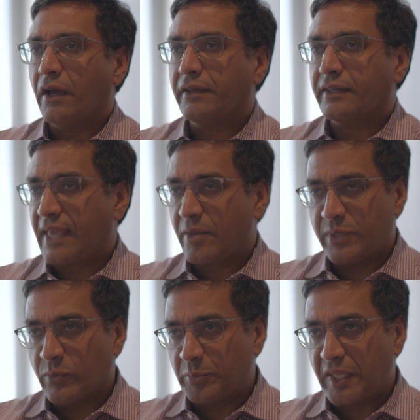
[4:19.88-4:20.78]
it can't
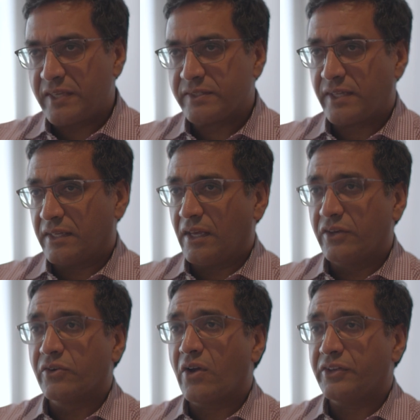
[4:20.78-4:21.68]
be replaced, and a
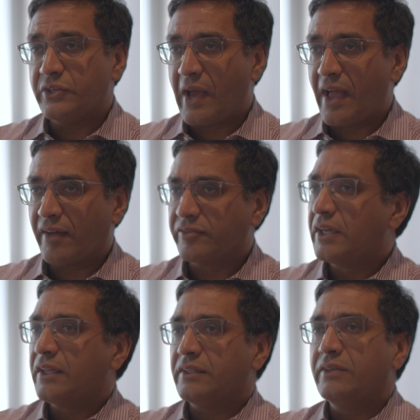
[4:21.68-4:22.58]
neuron you have
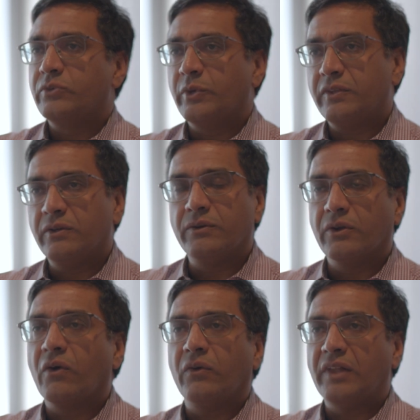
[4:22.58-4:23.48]
lives with you
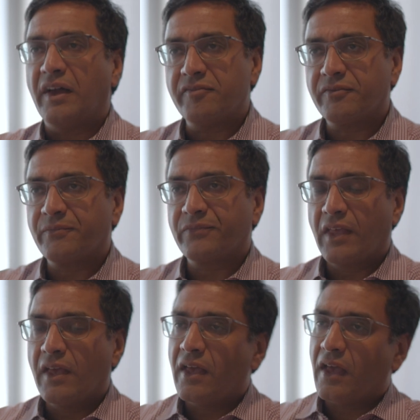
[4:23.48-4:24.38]
your whole life.
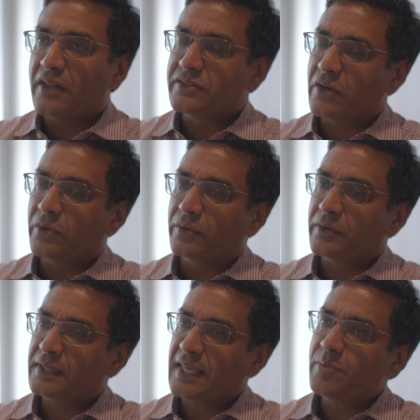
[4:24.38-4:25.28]
And so
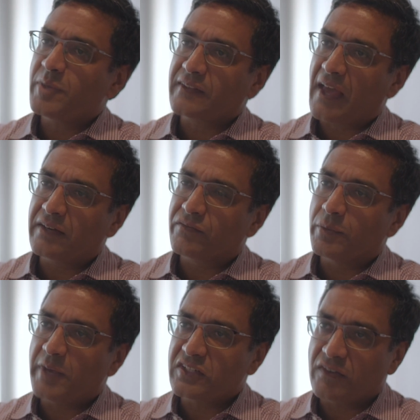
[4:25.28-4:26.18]
keeping that
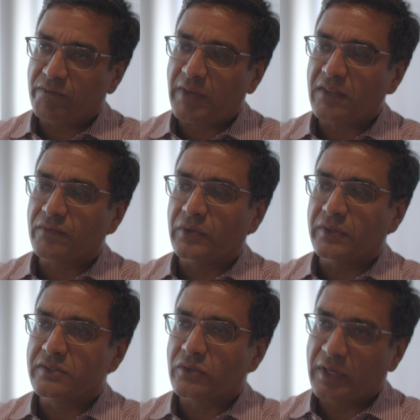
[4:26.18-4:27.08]
information faithful
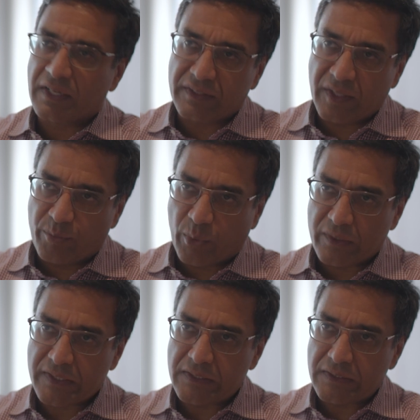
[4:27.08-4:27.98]
is critically
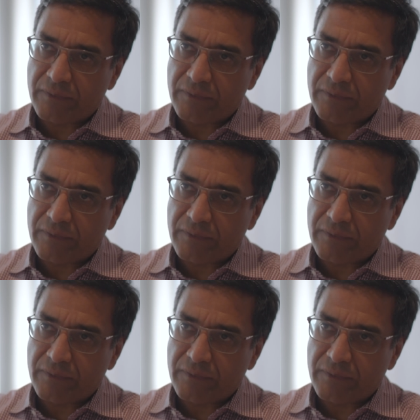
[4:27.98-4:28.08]
important.